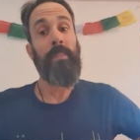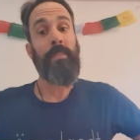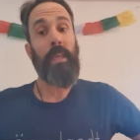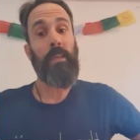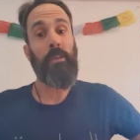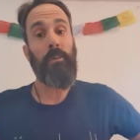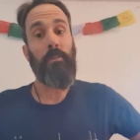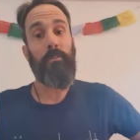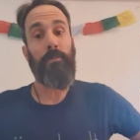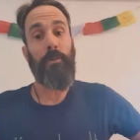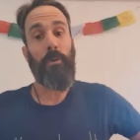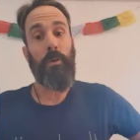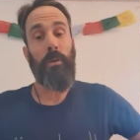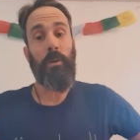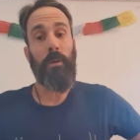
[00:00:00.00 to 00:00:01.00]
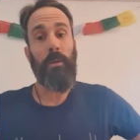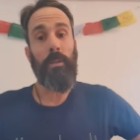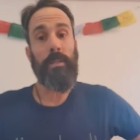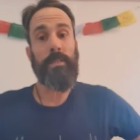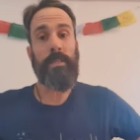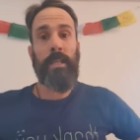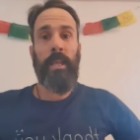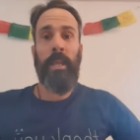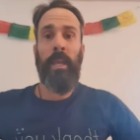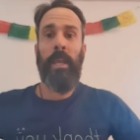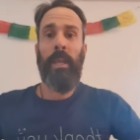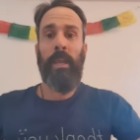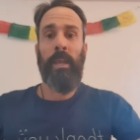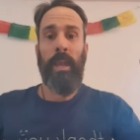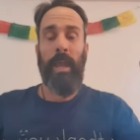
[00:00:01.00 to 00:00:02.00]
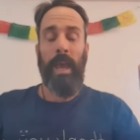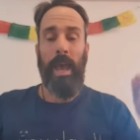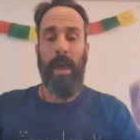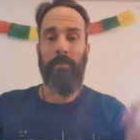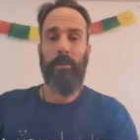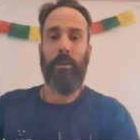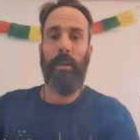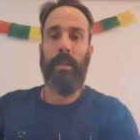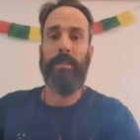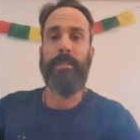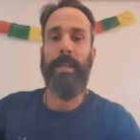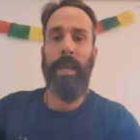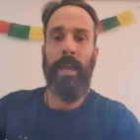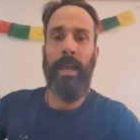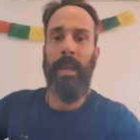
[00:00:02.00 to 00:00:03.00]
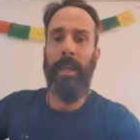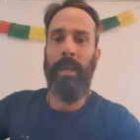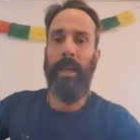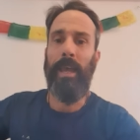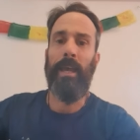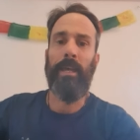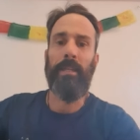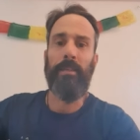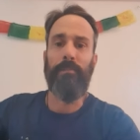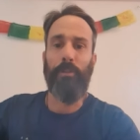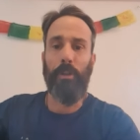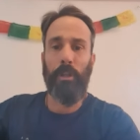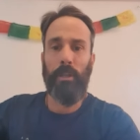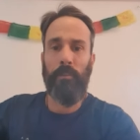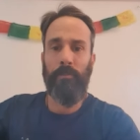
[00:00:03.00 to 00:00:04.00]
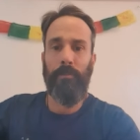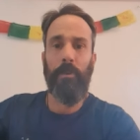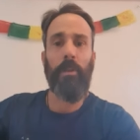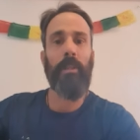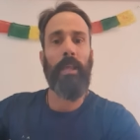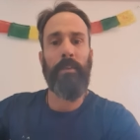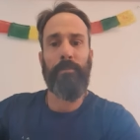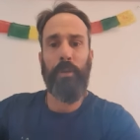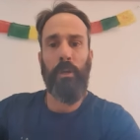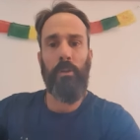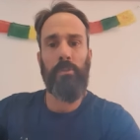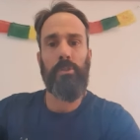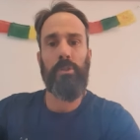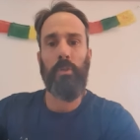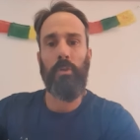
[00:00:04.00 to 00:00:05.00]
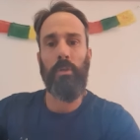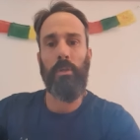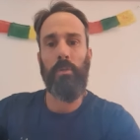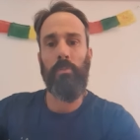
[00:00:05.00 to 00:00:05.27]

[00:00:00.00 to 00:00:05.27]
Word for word: Thank you for listening. Have a great day. And if you're looking for a life coach or